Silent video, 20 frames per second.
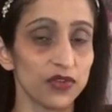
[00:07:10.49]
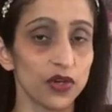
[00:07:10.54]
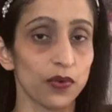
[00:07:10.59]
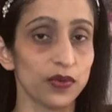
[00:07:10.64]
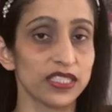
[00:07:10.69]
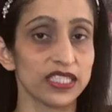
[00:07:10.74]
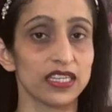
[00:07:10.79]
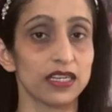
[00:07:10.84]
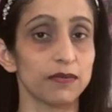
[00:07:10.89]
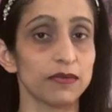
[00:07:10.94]
we
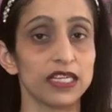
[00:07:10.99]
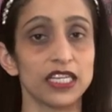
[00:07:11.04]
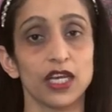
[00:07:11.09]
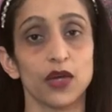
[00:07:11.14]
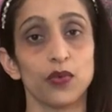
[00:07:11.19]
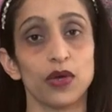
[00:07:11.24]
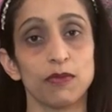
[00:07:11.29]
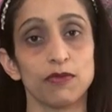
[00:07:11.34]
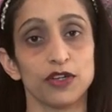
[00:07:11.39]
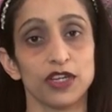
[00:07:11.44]
always end up
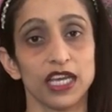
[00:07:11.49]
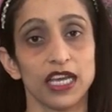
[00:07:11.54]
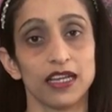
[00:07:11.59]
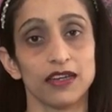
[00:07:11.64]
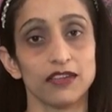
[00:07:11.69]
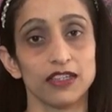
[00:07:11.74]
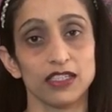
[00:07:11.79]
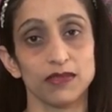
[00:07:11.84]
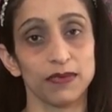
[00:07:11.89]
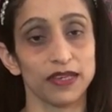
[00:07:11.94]
eating way more
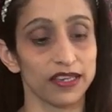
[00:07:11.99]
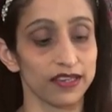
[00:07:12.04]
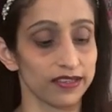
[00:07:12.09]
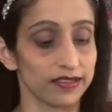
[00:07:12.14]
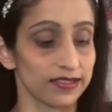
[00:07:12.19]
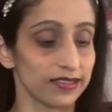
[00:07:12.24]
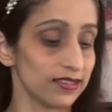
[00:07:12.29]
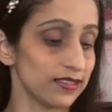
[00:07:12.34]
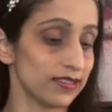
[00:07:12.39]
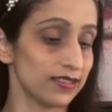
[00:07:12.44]
calories
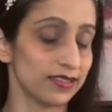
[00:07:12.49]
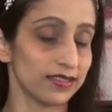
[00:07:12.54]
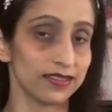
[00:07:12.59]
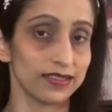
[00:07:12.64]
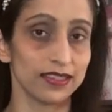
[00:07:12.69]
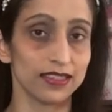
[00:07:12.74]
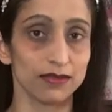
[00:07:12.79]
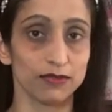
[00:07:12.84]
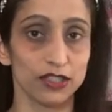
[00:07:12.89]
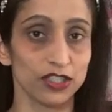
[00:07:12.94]
because
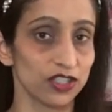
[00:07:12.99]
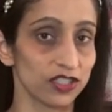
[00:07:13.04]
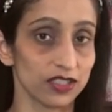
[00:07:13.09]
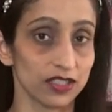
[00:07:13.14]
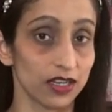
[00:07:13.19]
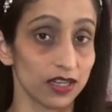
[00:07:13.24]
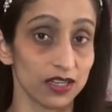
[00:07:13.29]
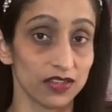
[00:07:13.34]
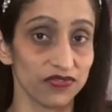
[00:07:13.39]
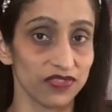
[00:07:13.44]
this much is
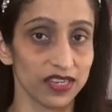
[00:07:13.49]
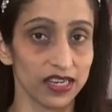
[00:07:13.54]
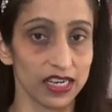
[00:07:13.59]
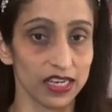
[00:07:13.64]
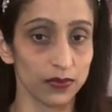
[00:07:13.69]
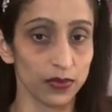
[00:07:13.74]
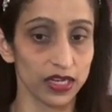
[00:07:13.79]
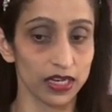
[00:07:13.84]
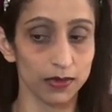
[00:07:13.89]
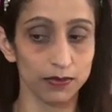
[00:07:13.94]
not going to fill
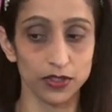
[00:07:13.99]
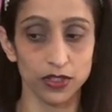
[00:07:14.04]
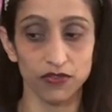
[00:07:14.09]
anyone up.